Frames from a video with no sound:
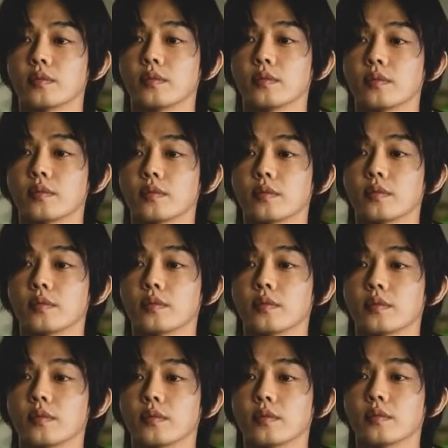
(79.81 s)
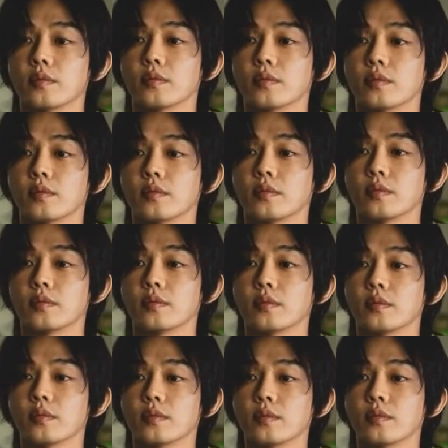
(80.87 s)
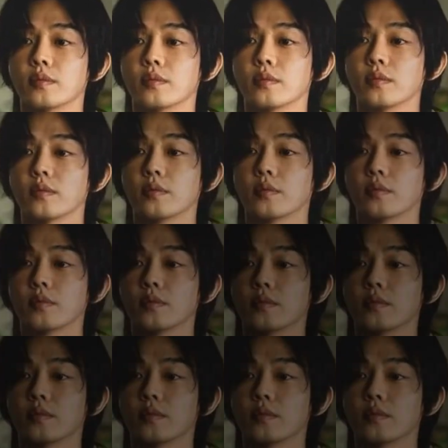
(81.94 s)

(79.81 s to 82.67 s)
(no one is talking)